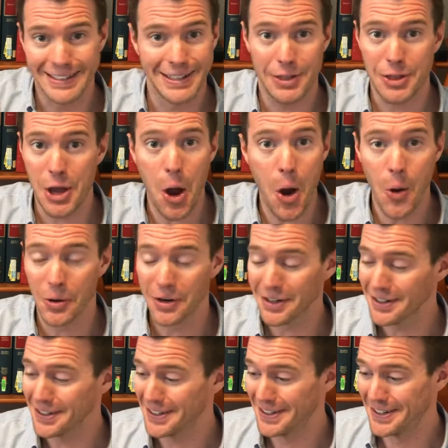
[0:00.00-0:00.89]
the
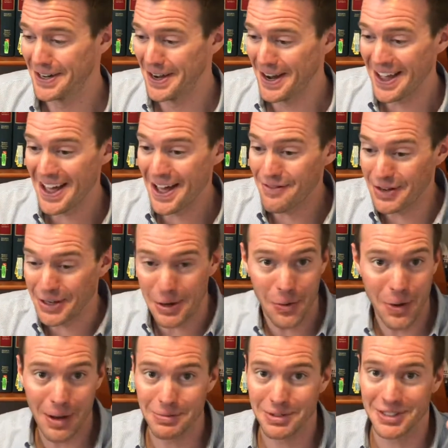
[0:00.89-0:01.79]
owner having a
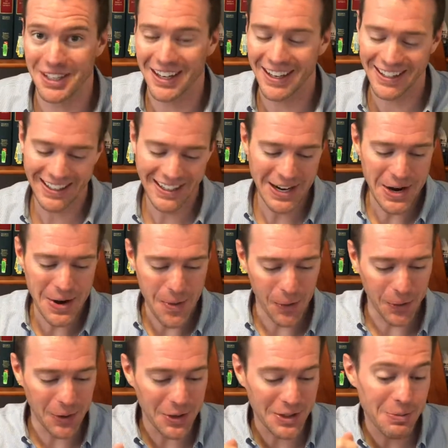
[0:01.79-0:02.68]
website
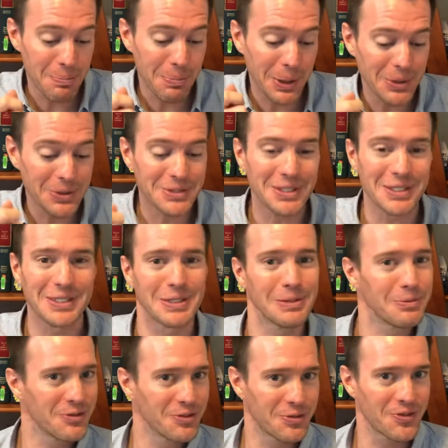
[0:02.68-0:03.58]
where he posted
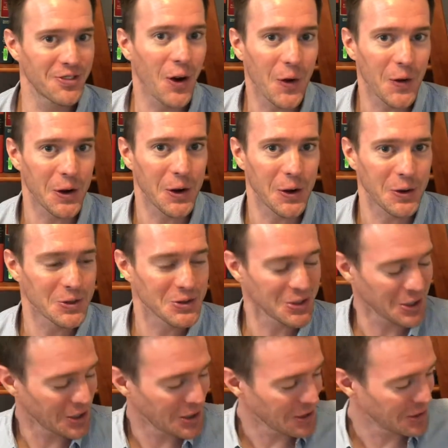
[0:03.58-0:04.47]
some photos
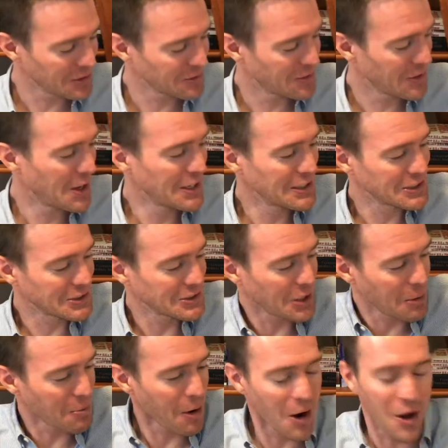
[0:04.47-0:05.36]
of
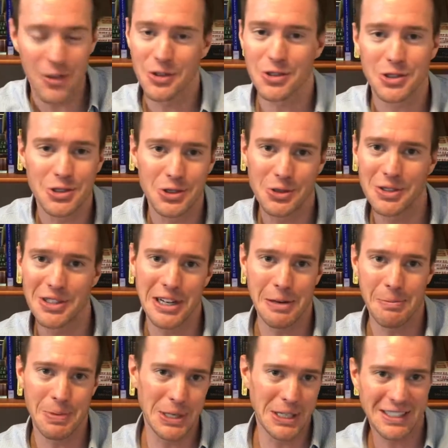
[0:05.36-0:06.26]
some other shoe
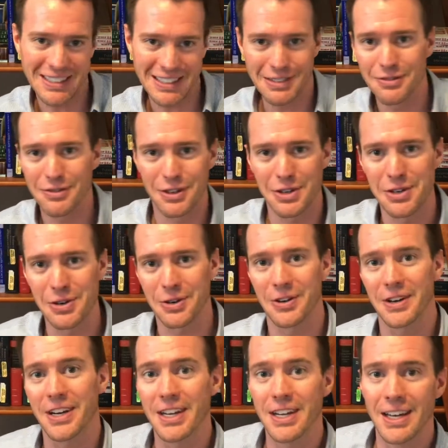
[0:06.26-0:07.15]
company's
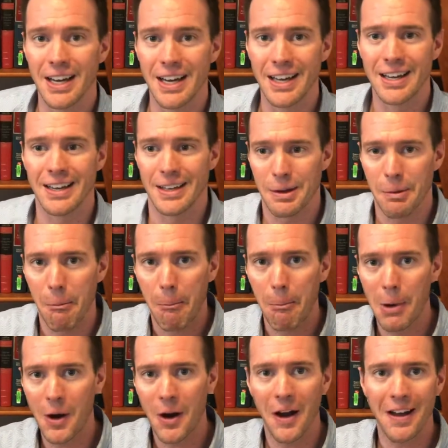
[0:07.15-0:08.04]
inventory,
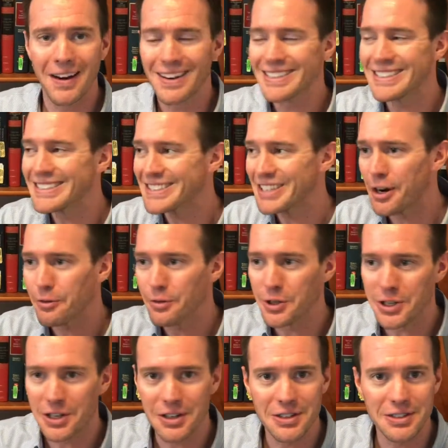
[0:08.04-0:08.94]
bought
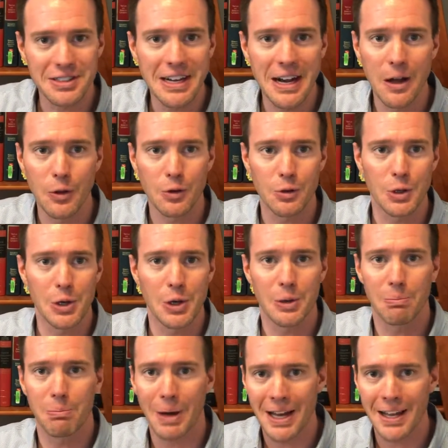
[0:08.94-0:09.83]
several years down the
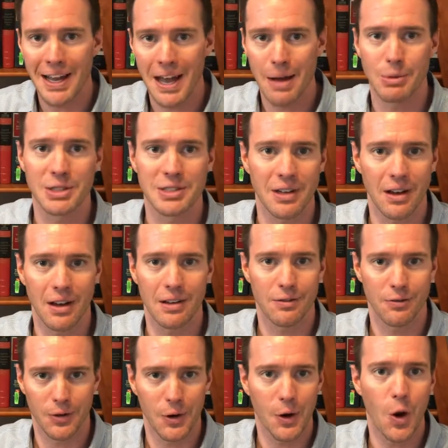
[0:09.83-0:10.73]
road by Amazon
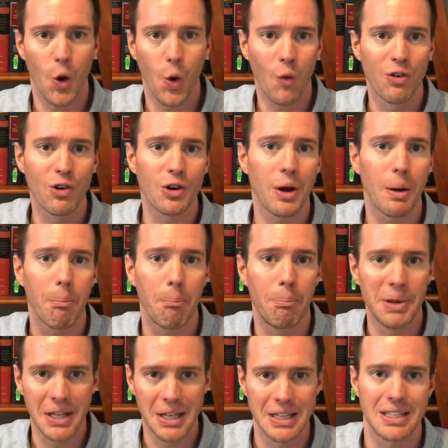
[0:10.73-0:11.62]
for over $1
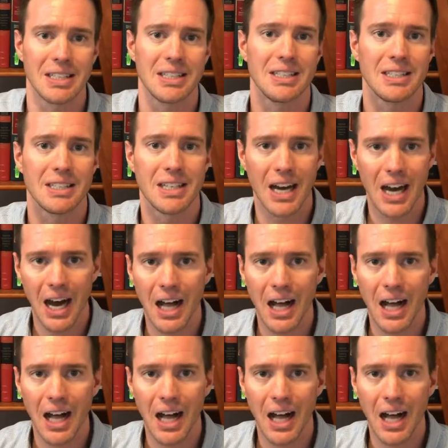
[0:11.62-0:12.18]
billion.